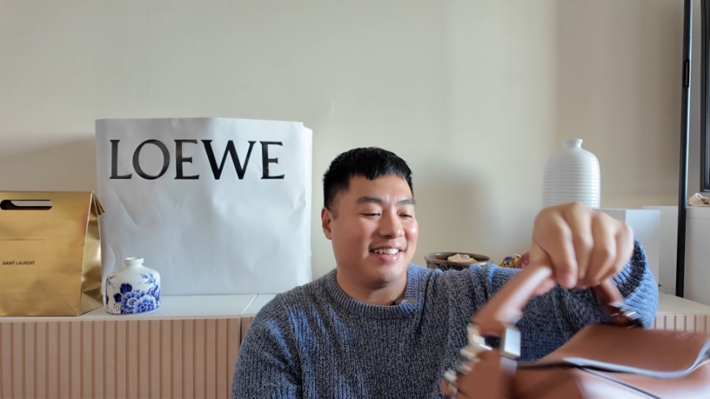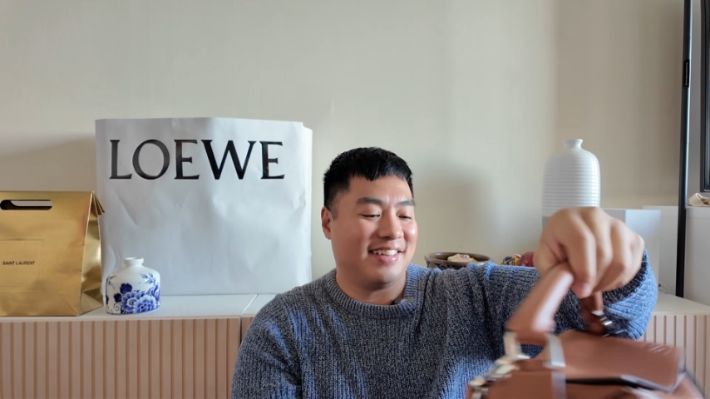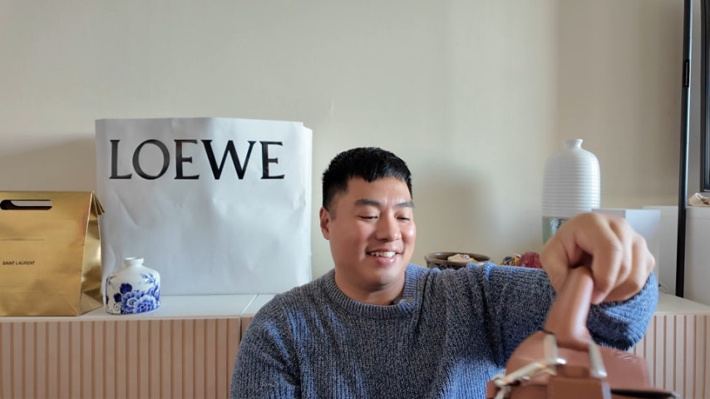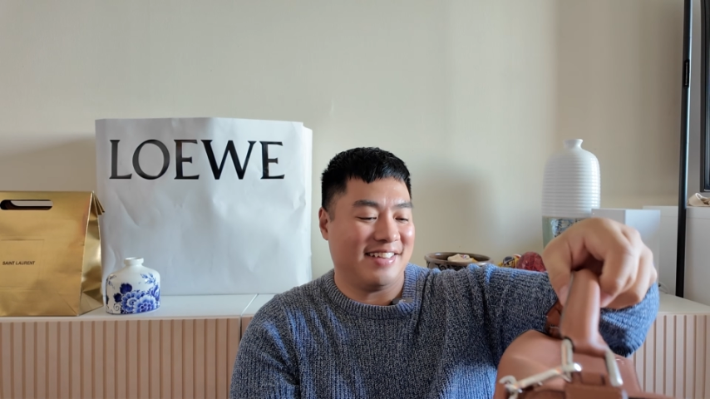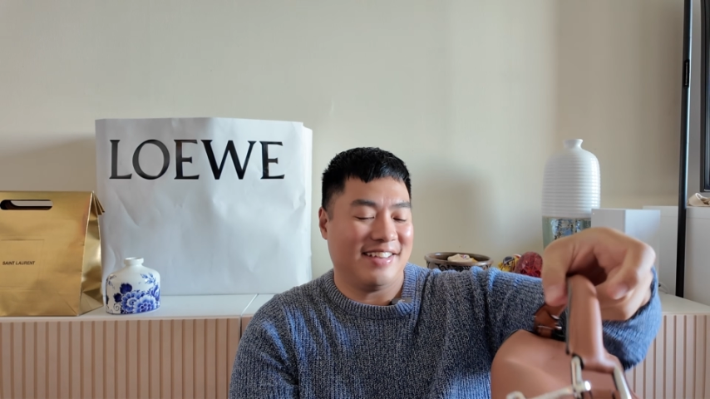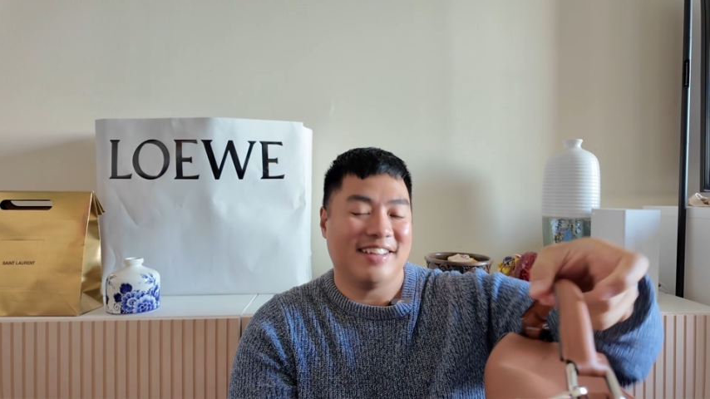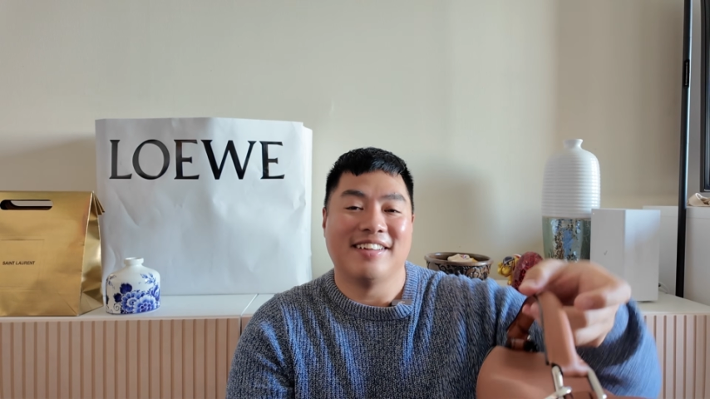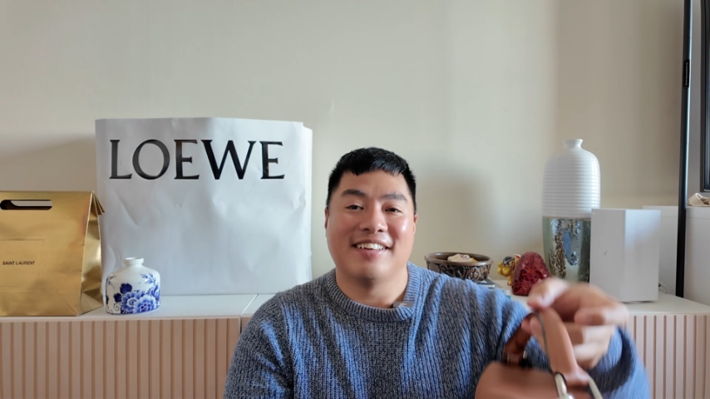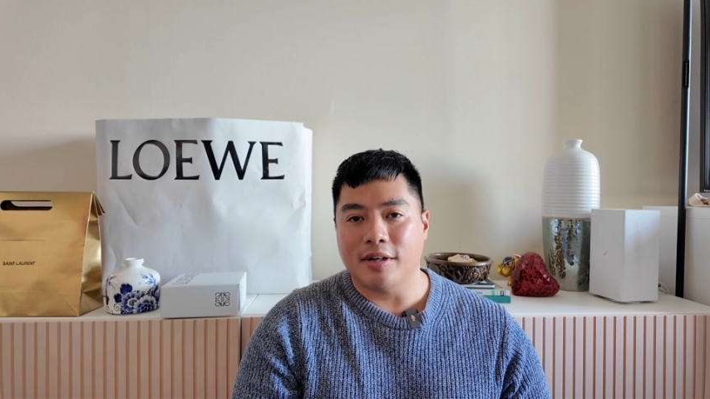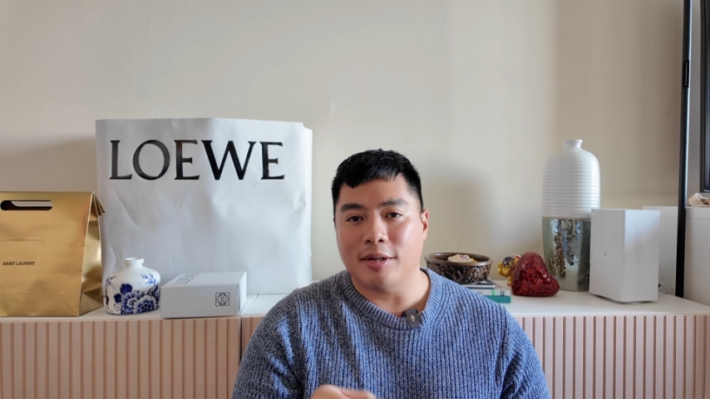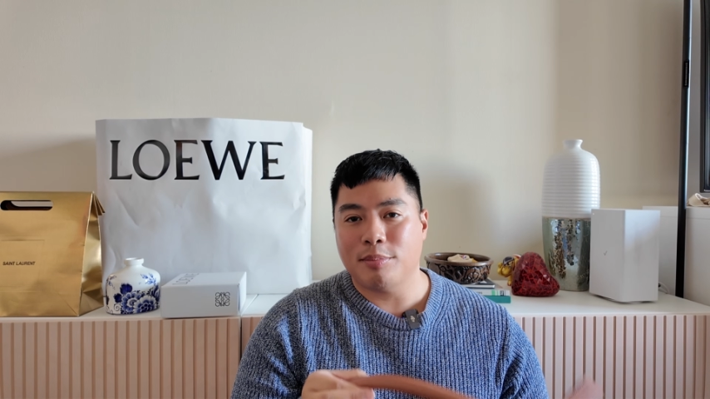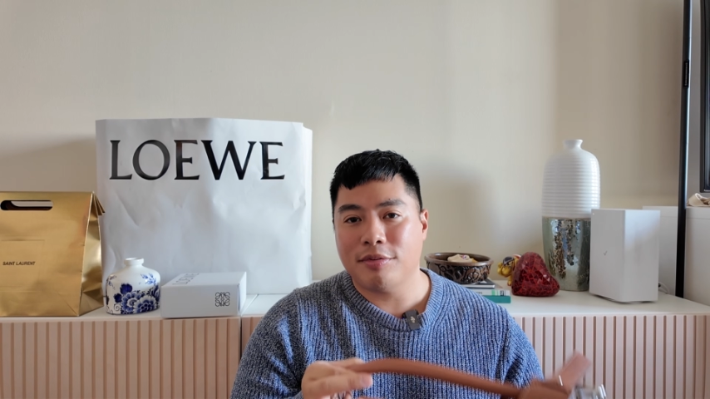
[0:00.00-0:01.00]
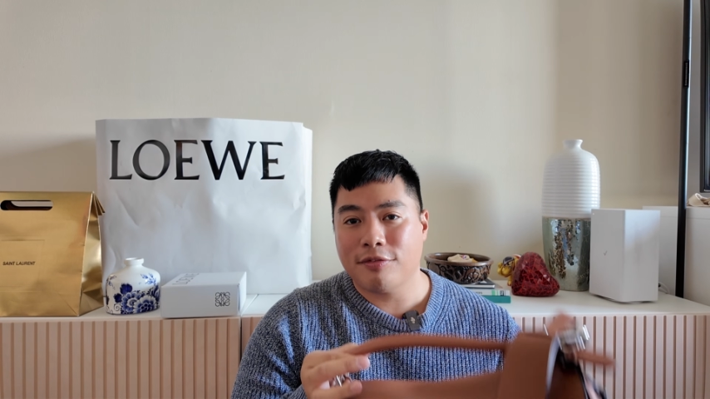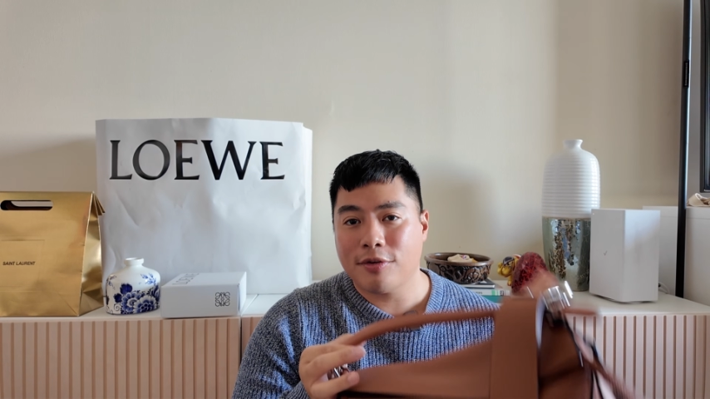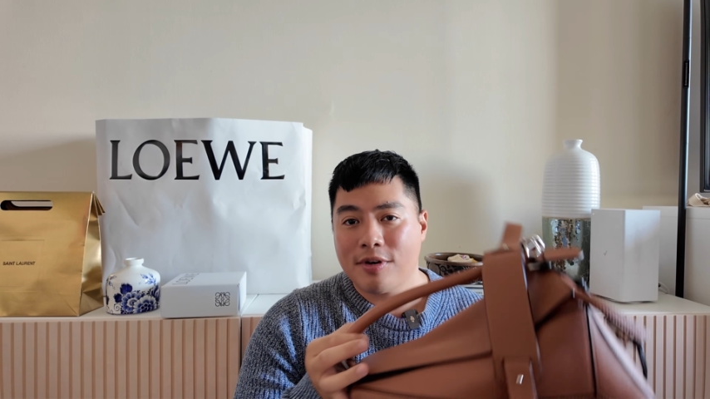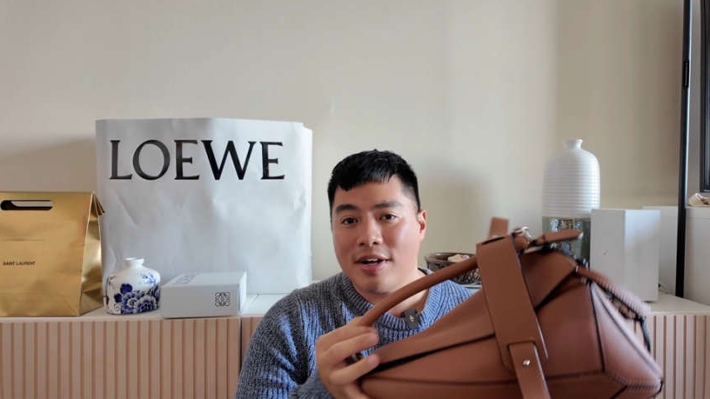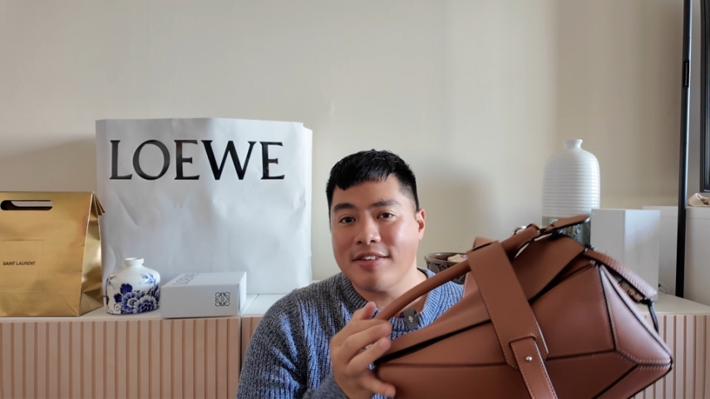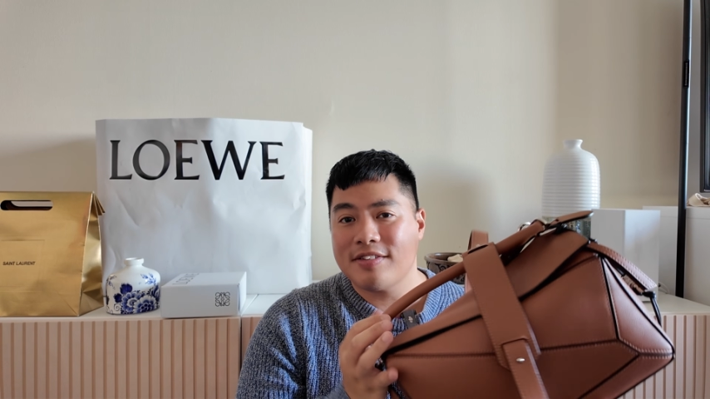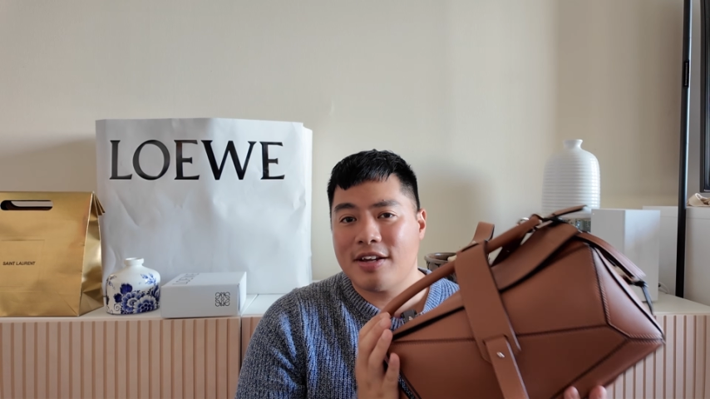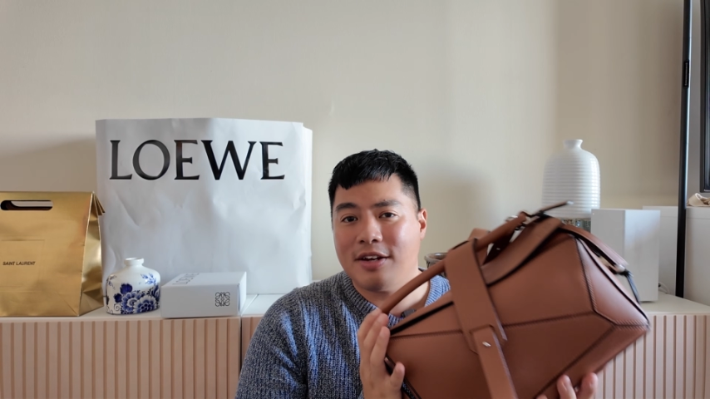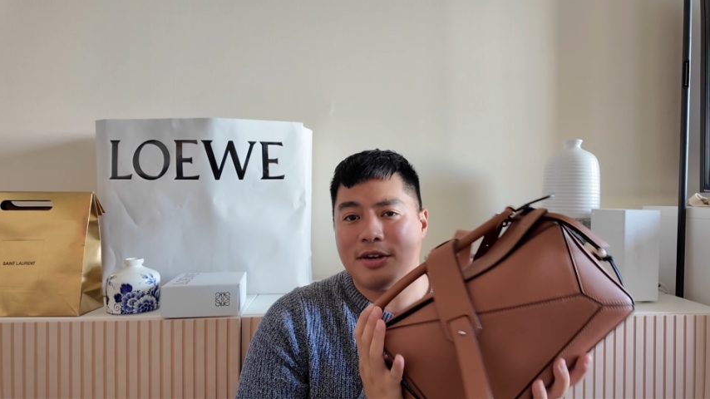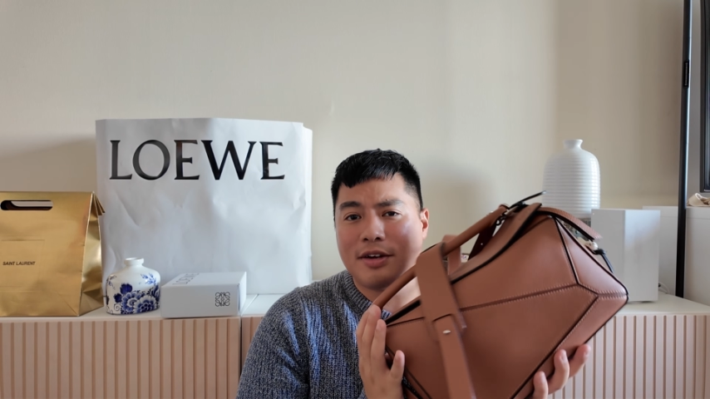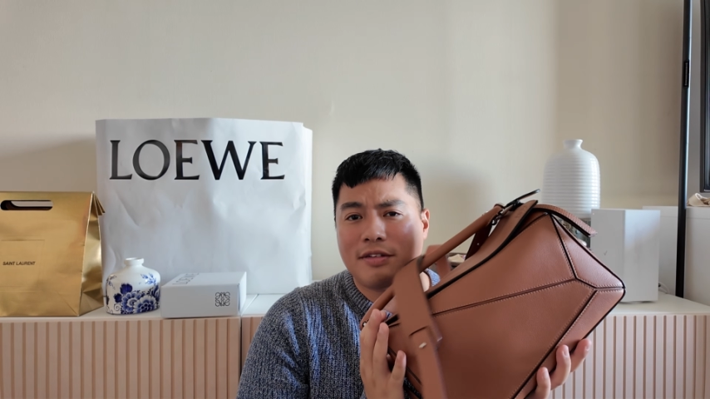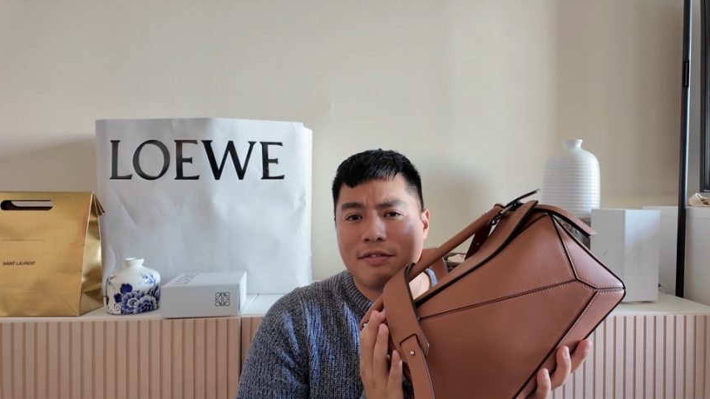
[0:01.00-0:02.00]
All right, before I sign
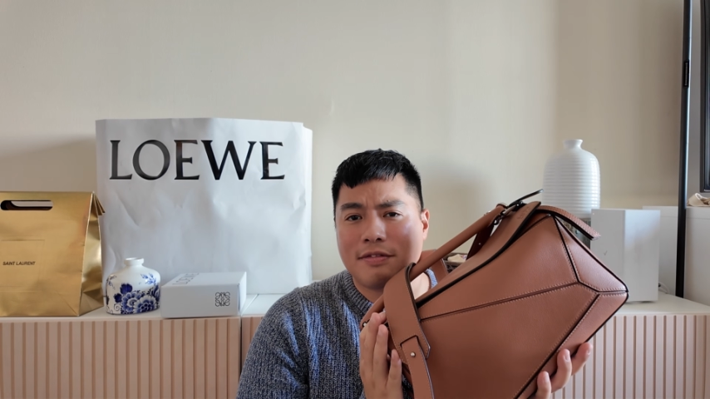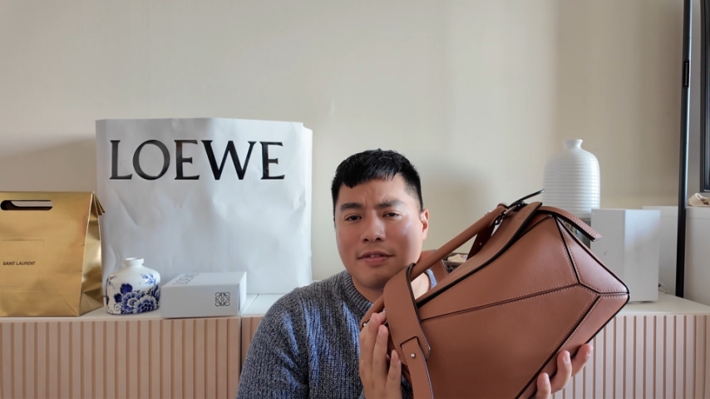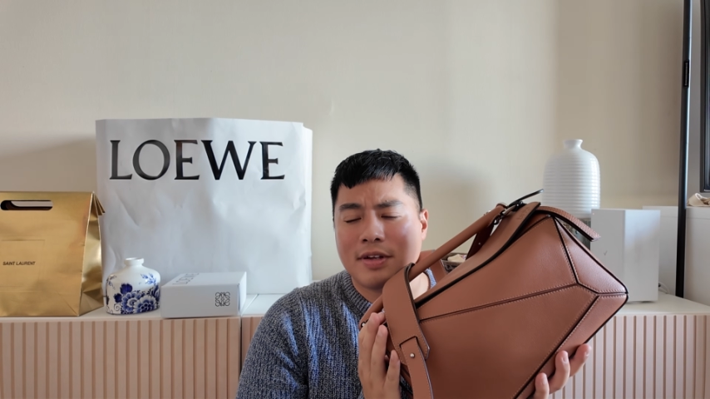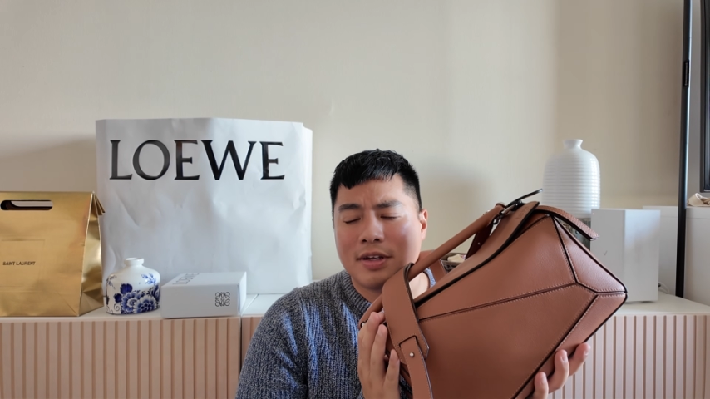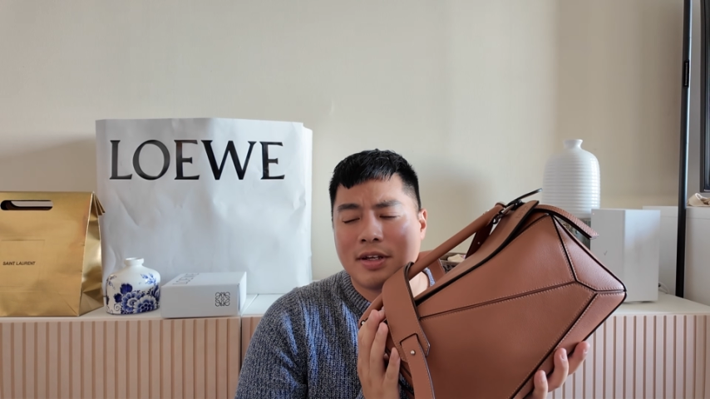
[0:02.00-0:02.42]
off,